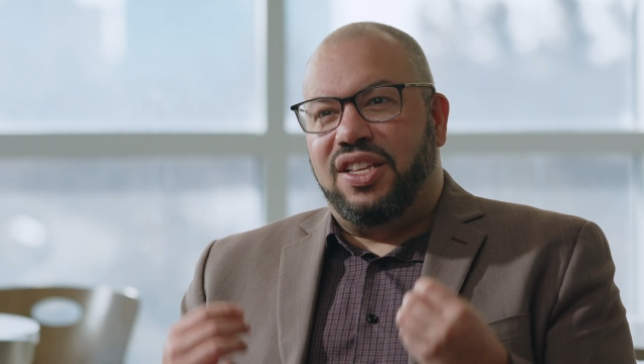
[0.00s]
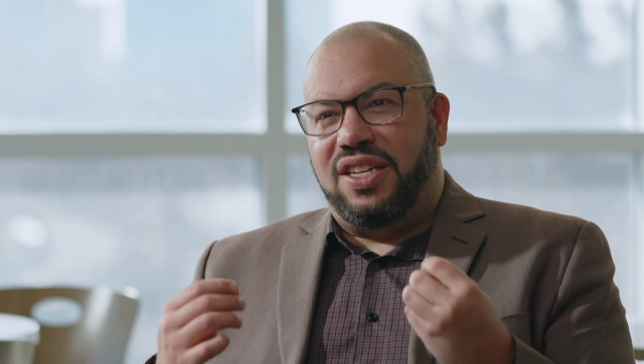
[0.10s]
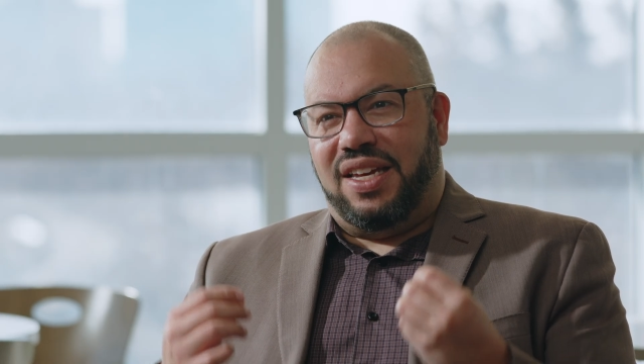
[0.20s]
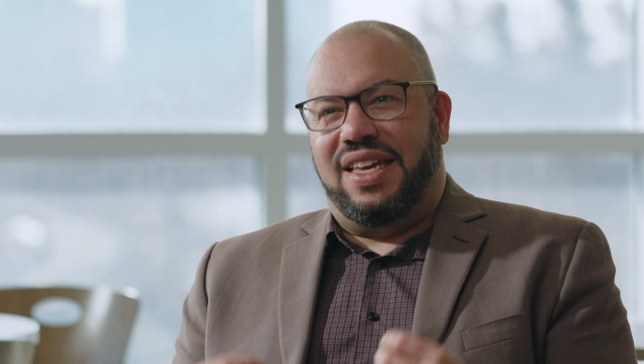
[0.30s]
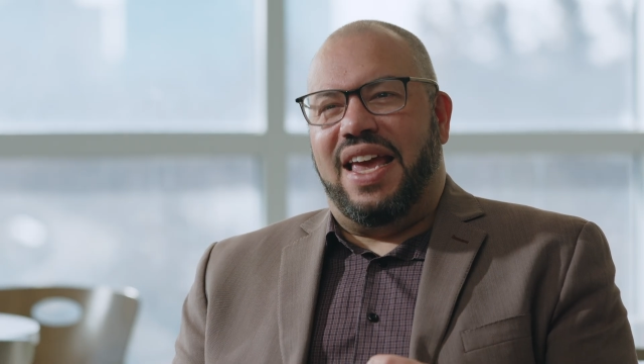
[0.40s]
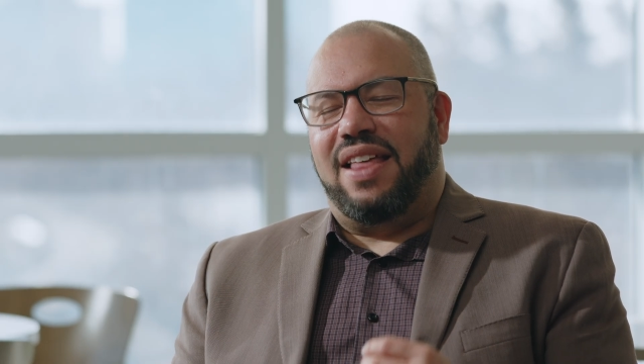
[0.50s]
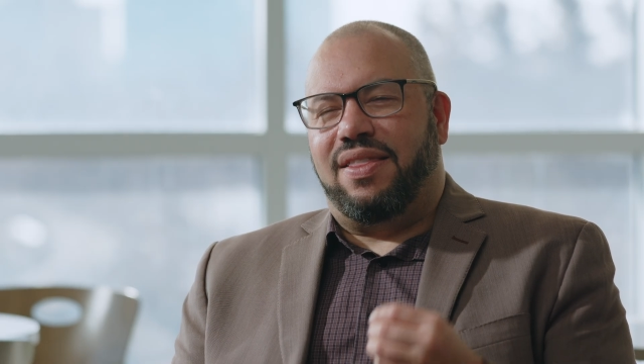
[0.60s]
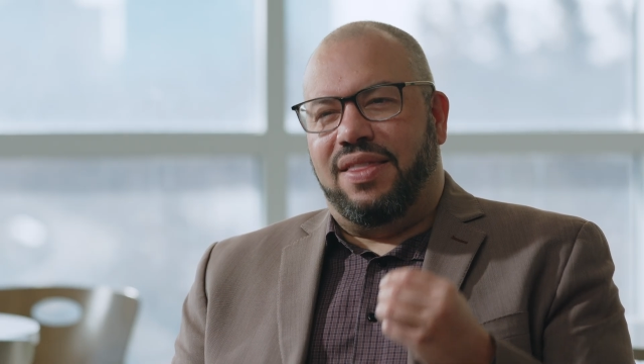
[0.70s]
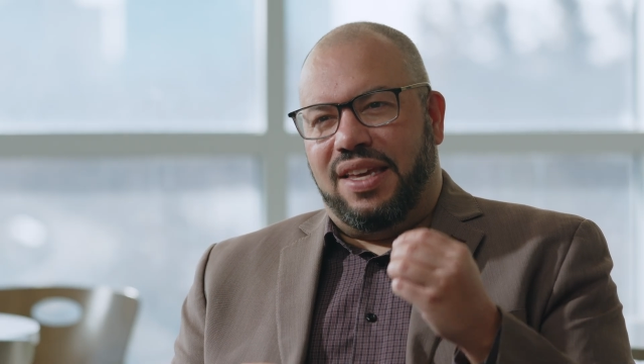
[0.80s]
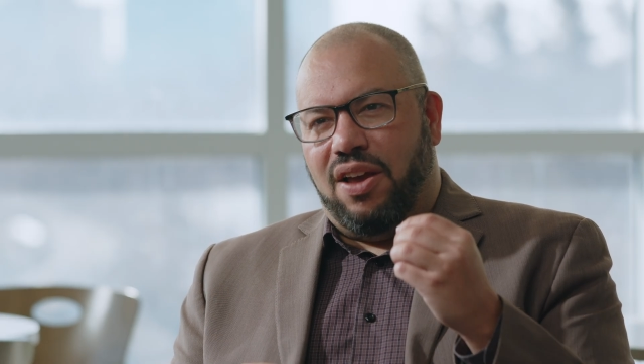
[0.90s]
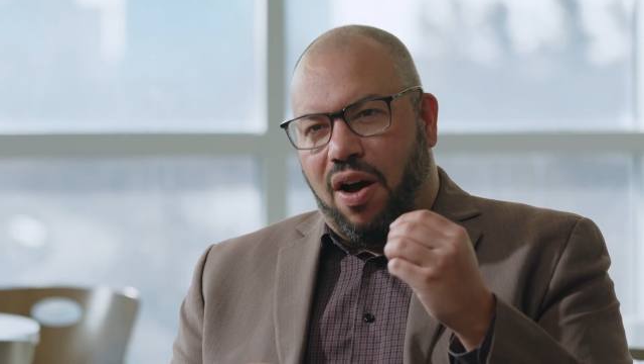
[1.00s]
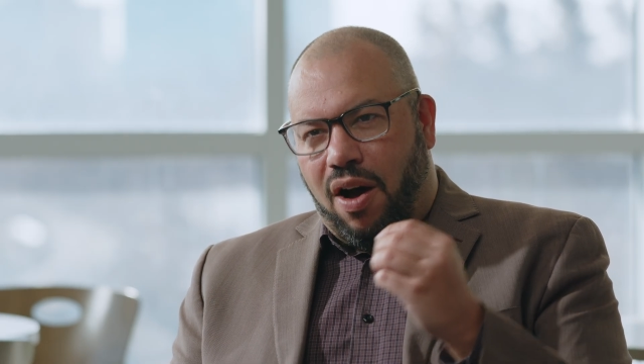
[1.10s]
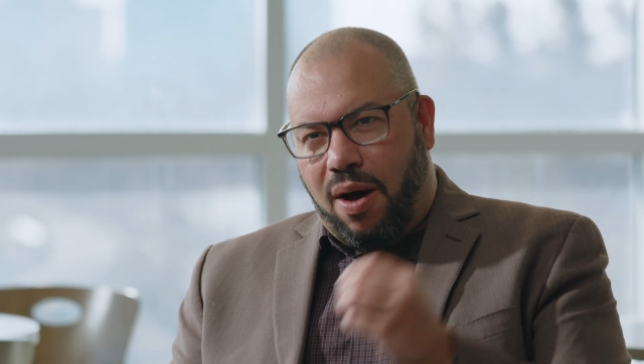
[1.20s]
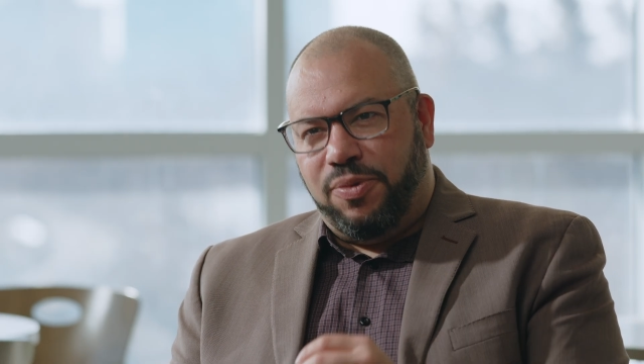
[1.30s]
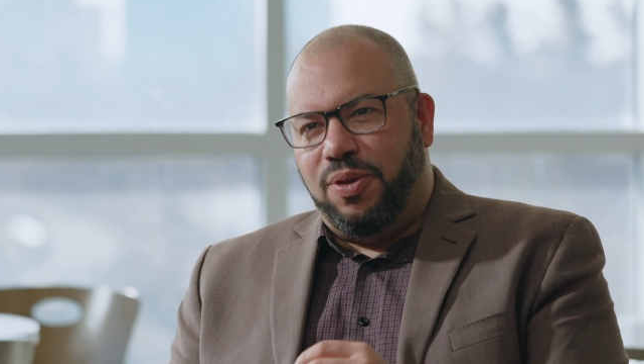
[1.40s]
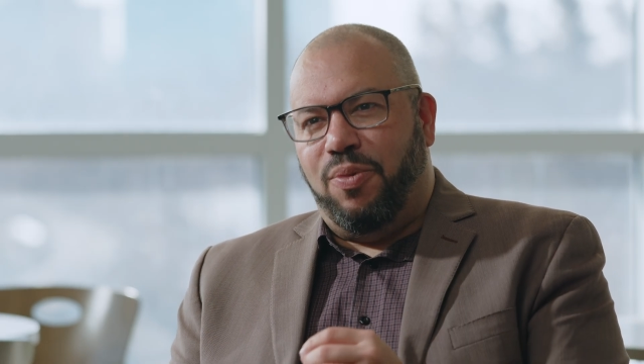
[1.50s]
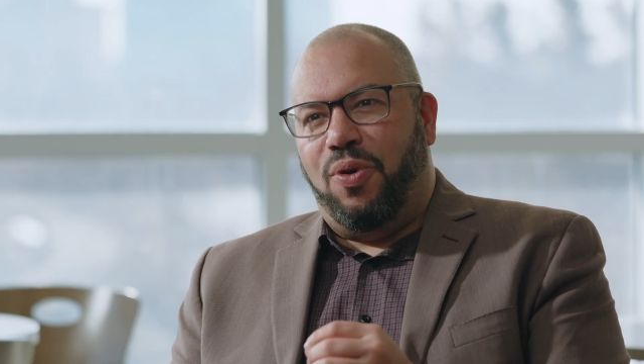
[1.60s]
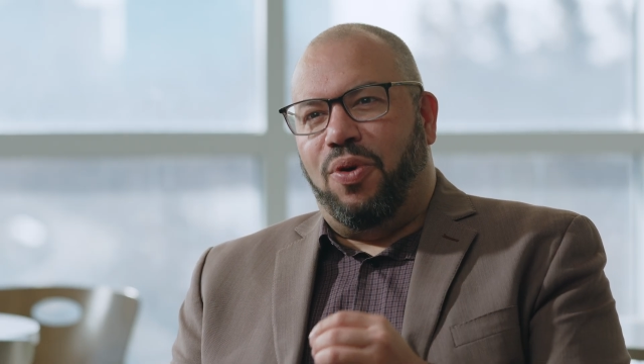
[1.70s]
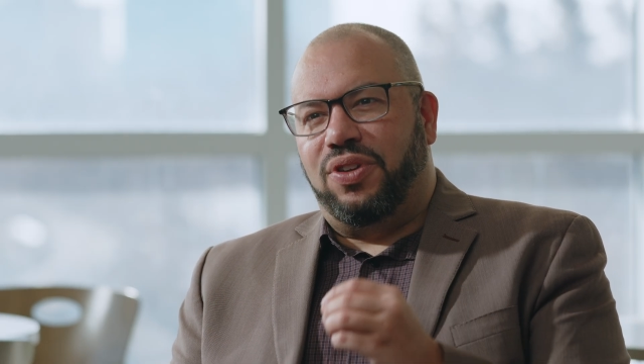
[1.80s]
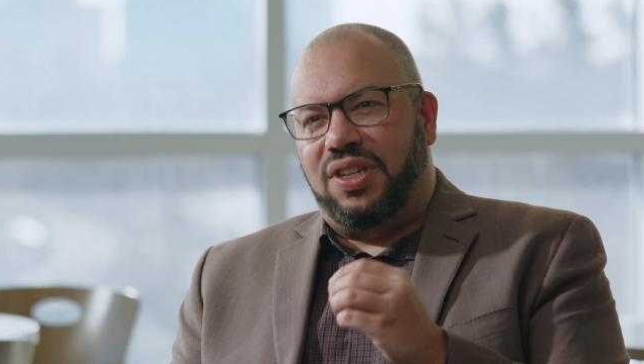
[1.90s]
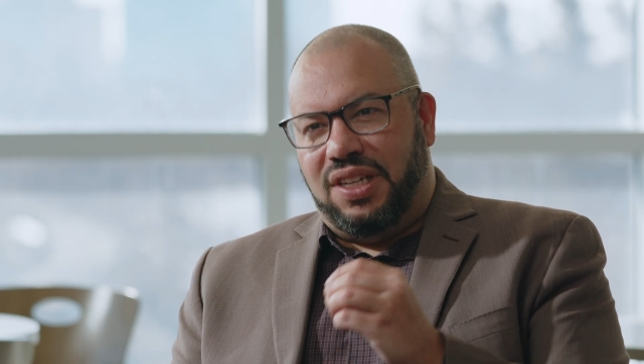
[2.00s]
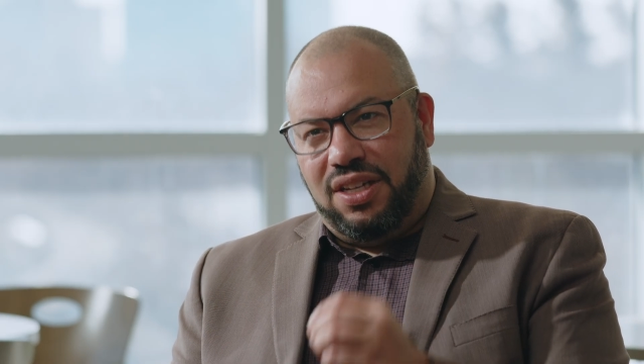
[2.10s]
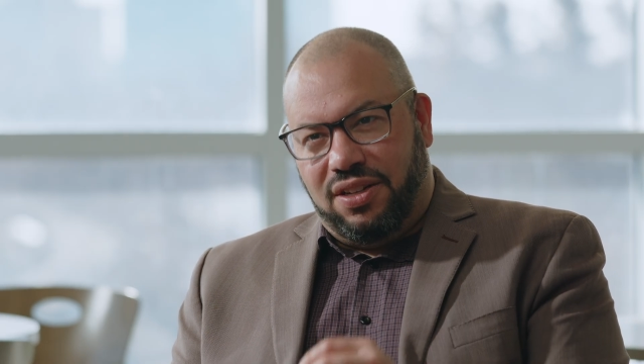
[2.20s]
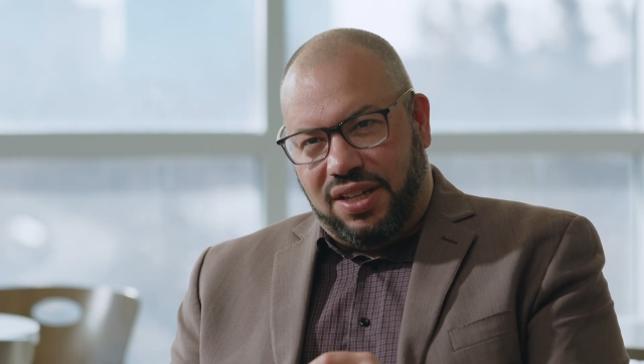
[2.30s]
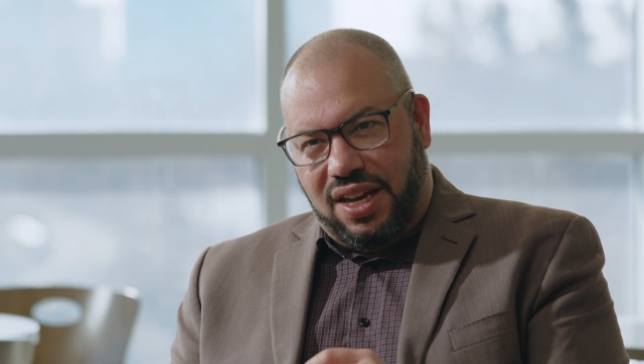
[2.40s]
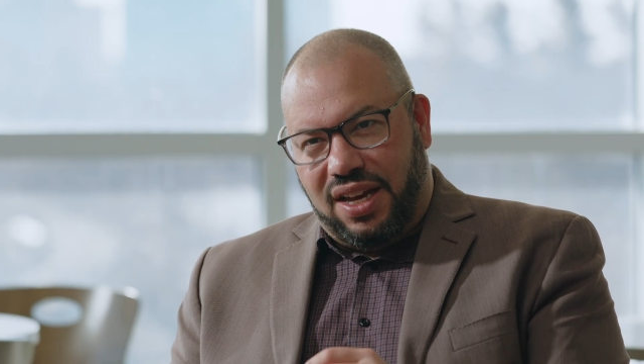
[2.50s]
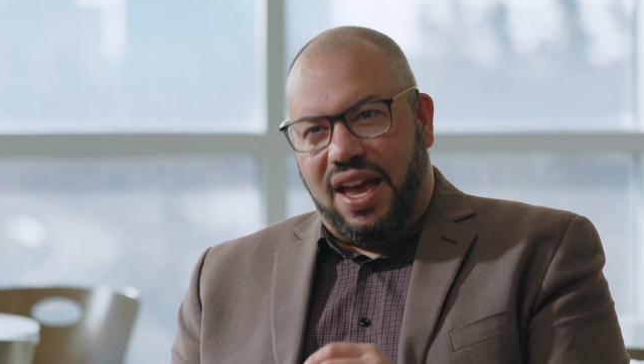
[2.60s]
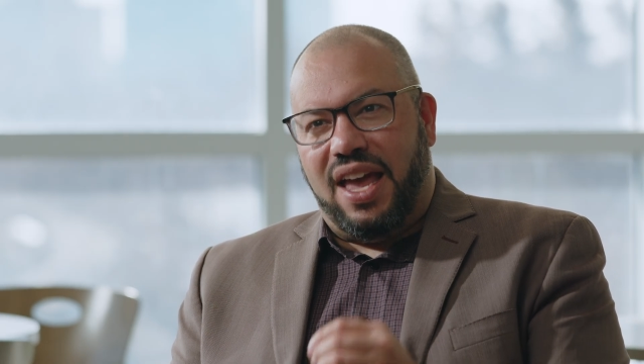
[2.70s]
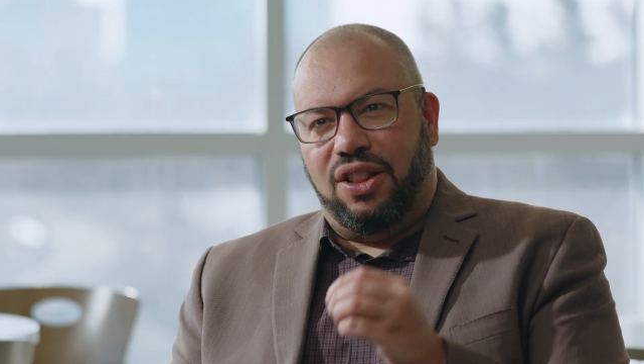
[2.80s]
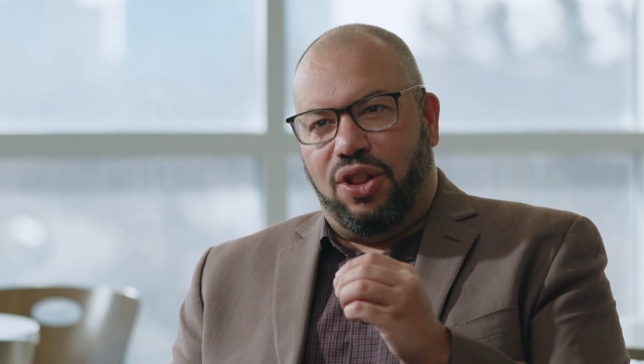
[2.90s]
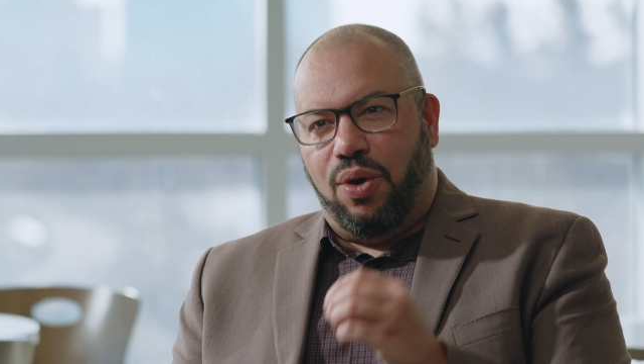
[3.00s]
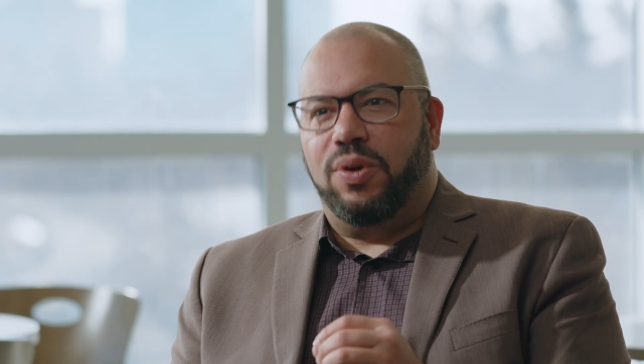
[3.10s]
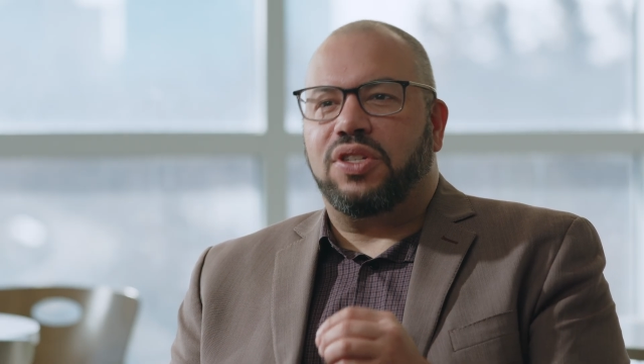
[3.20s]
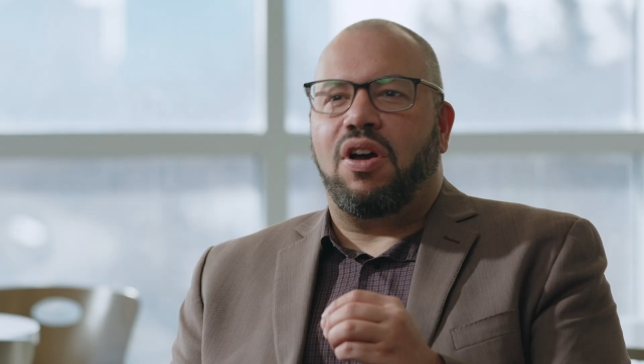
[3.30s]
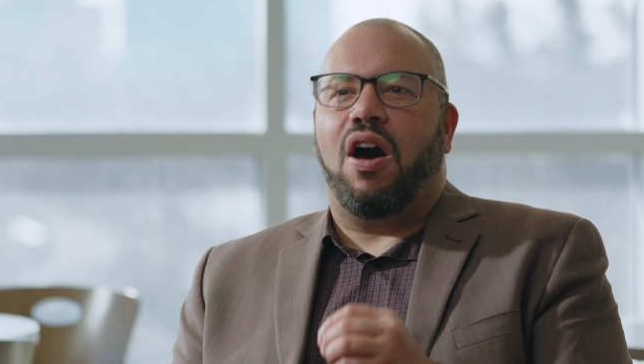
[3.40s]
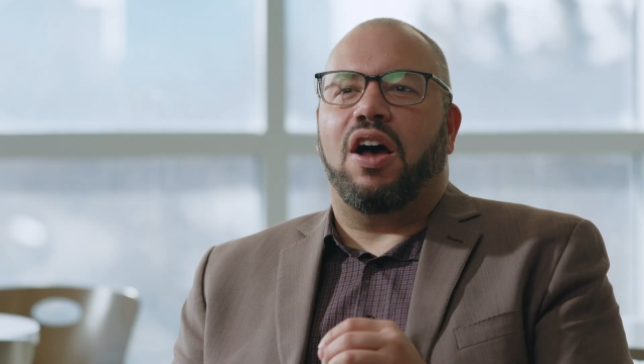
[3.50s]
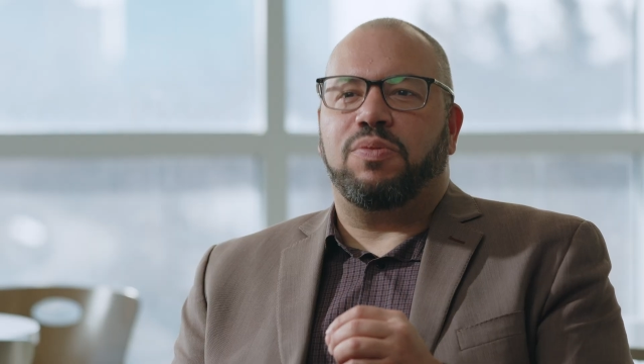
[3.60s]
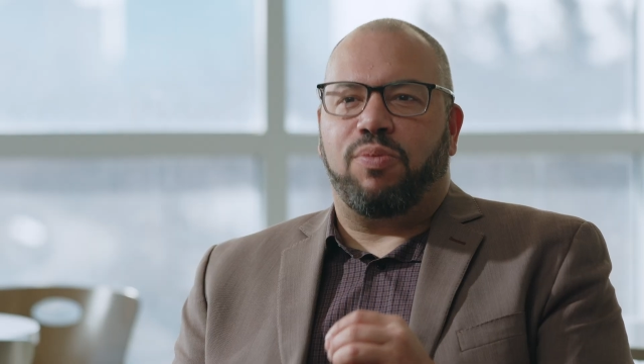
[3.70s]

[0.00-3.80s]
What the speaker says: to get the optimal yielding and lowest cost